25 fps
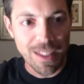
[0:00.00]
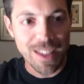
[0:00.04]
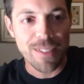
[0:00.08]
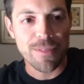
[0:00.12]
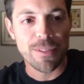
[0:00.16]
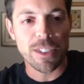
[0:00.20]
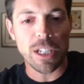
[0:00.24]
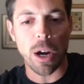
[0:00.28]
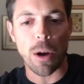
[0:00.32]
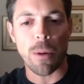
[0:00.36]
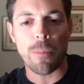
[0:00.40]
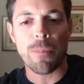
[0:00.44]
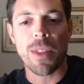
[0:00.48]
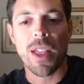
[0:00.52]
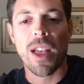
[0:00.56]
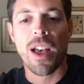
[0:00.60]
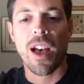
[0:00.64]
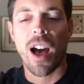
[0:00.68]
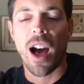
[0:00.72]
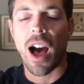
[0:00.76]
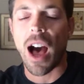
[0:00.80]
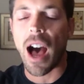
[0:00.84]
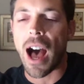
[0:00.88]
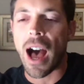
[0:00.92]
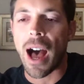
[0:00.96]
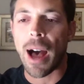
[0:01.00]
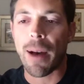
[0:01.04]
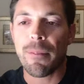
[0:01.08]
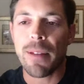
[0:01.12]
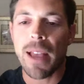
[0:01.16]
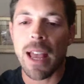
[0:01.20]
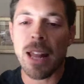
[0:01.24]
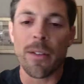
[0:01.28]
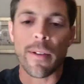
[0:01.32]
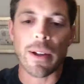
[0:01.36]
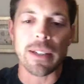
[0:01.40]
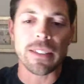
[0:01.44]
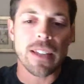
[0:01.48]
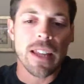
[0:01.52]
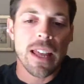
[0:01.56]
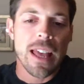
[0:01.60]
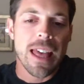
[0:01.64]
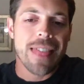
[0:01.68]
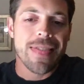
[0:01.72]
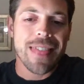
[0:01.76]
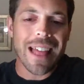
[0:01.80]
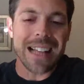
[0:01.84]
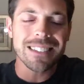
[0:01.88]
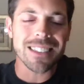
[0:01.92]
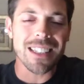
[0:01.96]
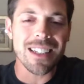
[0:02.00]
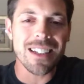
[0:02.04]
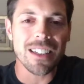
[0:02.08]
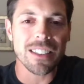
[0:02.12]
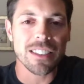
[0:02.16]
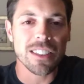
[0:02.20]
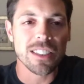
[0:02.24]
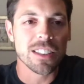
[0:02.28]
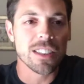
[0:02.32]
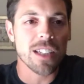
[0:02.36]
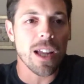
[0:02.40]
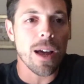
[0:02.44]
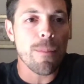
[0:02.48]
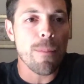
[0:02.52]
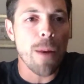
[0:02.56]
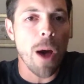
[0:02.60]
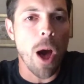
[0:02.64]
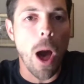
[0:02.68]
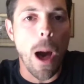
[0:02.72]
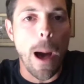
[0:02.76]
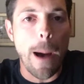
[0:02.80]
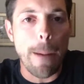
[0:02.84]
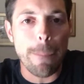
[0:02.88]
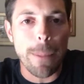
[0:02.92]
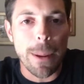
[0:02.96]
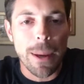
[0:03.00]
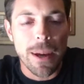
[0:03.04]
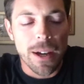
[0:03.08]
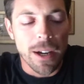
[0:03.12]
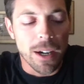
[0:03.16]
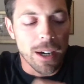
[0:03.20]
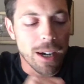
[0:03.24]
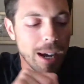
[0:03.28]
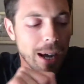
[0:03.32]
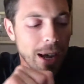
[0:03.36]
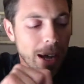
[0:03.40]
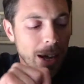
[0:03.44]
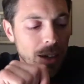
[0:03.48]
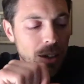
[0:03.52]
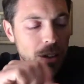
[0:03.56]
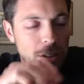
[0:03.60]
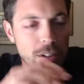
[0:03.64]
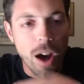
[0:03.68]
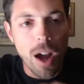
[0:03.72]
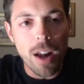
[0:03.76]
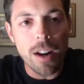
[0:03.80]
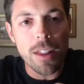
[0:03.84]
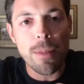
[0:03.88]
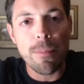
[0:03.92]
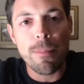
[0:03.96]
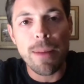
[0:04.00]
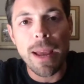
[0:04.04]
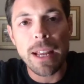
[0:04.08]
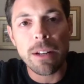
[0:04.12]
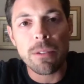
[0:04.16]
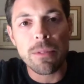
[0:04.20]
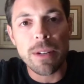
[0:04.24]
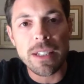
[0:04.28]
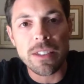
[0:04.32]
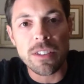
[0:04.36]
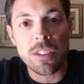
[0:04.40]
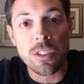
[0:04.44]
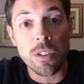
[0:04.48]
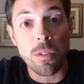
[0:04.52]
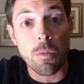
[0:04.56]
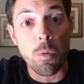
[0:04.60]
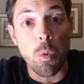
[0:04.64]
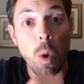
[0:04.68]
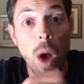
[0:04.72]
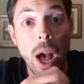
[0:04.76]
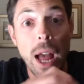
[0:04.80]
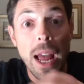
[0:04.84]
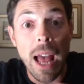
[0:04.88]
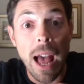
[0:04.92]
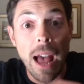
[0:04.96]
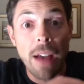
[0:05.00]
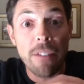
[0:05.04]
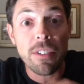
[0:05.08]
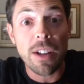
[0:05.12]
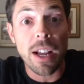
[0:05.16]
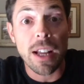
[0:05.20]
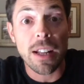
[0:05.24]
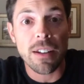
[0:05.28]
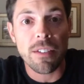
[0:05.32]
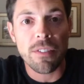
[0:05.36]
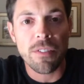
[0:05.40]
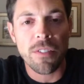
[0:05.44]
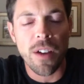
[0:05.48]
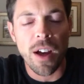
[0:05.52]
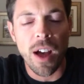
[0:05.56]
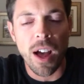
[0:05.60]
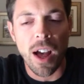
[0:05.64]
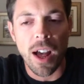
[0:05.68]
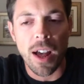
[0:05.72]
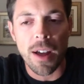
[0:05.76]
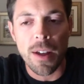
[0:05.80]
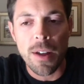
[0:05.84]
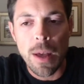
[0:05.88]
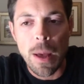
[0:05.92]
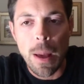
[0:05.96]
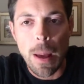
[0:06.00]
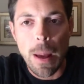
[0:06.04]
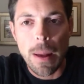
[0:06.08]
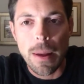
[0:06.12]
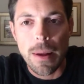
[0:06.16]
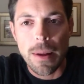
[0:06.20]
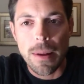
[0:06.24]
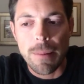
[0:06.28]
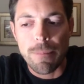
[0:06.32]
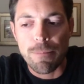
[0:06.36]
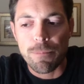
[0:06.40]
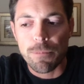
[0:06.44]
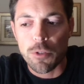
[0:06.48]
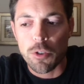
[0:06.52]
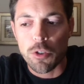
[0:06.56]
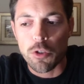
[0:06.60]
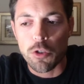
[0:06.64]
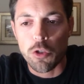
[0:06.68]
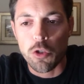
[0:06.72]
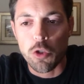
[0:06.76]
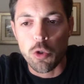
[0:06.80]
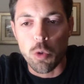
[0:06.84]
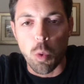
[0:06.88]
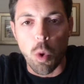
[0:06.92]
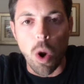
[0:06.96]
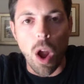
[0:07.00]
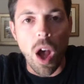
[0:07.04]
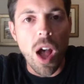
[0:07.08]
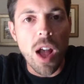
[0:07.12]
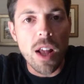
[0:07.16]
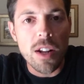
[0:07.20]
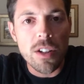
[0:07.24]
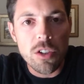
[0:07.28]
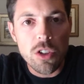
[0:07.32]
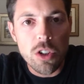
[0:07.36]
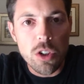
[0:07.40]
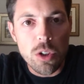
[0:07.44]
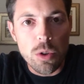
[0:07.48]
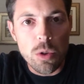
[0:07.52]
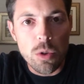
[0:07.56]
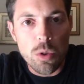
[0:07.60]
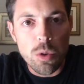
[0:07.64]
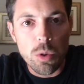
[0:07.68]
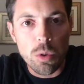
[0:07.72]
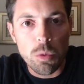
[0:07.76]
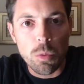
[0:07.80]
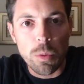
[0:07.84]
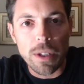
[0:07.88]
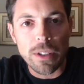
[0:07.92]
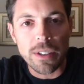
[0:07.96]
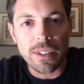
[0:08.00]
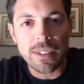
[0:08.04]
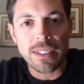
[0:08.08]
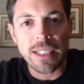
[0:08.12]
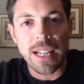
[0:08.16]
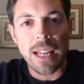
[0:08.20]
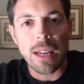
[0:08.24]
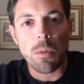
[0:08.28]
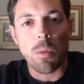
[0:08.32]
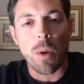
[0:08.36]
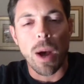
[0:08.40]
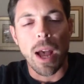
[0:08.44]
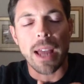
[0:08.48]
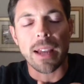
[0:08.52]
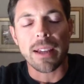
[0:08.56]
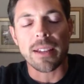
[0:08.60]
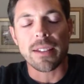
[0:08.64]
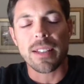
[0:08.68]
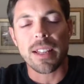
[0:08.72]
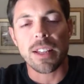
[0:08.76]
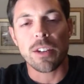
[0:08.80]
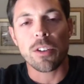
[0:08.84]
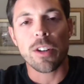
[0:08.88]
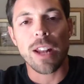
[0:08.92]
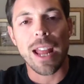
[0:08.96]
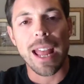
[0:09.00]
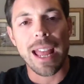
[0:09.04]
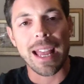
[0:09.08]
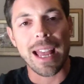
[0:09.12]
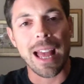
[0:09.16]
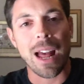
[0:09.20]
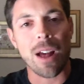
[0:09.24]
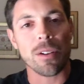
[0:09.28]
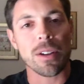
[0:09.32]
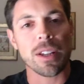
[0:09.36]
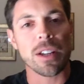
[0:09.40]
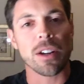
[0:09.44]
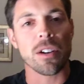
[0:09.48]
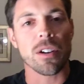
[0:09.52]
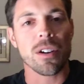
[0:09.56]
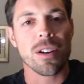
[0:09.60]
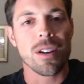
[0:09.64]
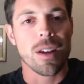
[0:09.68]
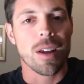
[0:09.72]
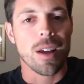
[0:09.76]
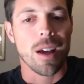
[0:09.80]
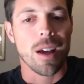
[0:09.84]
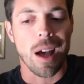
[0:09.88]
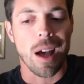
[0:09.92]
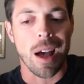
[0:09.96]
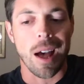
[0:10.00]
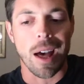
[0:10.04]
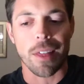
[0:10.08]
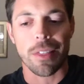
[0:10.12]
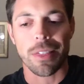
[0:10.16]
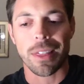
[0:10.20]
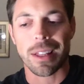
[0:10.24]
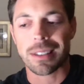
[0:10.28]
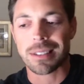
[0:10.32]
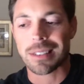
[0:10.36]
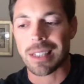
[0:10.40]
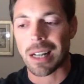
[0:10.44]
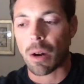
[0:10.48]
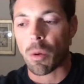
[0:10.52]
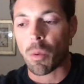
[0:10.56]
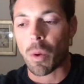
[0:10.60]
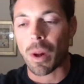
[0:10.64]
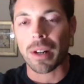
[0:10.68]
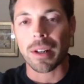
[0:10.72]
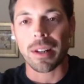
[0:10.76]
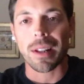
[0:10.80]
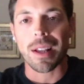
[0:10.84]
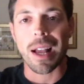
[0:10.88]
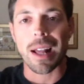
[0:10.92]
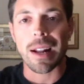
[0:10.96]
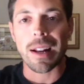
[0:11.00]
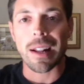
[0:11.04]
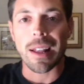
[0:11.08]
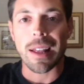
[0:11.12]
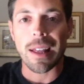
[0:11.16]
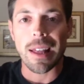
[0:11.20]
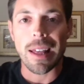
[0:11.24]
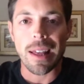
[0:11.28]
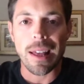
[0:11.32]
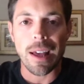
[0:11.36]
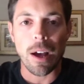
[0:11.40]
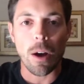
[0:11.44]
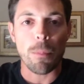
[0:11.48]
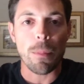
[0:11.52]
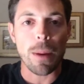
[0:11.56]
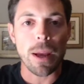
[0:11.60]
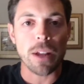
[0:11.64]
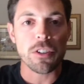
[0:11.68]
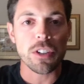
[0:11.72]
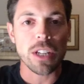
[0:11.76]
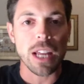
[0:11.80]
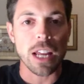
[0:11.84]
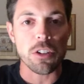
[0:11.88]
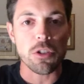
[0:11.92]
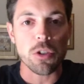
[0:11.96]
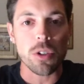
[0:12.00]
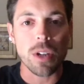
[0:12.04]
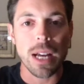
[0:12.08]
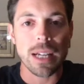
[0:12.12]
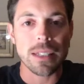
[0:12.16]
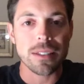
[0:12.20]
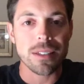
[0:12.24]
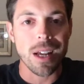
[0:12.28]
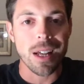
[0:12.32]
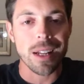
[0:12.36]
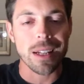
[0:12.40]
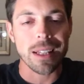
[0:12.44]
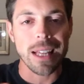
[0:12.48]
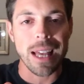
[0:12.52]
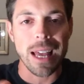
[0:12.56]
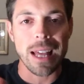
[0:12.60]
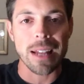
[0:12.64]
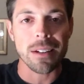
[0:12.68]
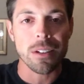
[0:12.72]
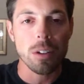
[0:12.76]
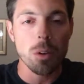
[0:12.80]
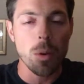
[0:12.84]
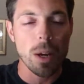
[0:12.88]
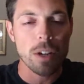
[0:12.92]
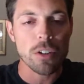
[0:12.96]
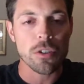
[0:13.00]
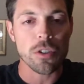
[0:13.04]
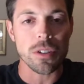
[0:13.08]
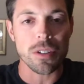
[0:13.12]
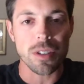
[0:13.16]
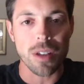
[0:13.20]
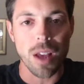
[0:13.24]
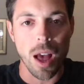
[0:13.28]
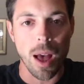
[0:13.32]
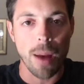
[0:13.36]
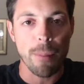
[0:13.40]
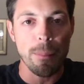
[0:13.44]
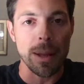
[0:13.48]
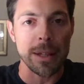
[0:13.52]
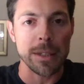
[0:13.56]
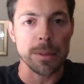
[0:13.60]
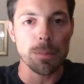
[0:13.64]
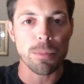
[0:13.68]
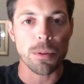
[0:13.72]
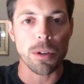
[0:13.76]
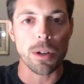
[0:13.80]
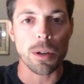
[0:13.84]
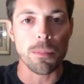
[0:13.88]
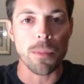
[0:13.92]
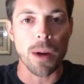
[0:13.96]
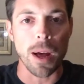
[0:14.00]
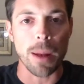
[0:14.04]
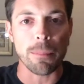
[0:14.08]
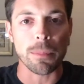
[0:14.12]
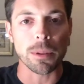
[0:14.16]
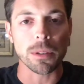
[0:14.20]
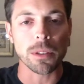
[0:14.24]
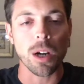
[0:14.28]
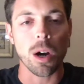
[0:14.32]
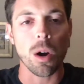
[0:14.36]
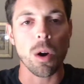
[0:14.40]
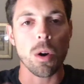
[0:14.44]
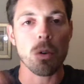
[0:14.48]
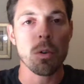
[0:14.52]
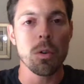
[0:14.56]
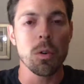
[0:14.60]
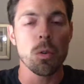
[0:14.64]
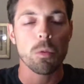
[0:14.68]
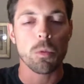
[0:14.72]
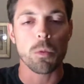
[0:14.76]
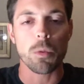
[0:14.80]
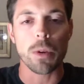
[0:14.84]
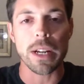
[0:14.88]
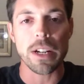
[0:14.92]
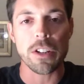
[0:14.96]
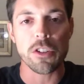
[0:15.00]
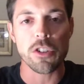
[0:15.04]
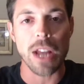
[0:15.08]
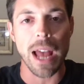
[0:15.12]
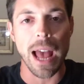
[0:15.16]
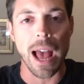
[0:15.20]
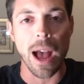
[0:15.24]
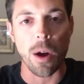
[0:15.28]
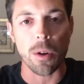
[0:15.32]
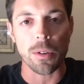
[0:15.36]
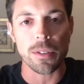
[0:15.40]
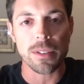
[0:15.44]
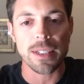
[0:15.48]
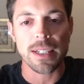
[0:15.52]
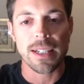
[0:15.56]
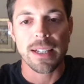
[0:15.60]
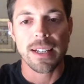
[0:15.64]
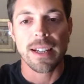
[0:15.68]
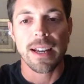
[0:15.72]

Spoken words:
So anyways, that's going to sum up a lot of the main reasons of why I've kind of drawn to real estate, why I continue to hang out here, things that I wanted to kind of help educate you guys on. Again, questions, comments, put them on below, reach out.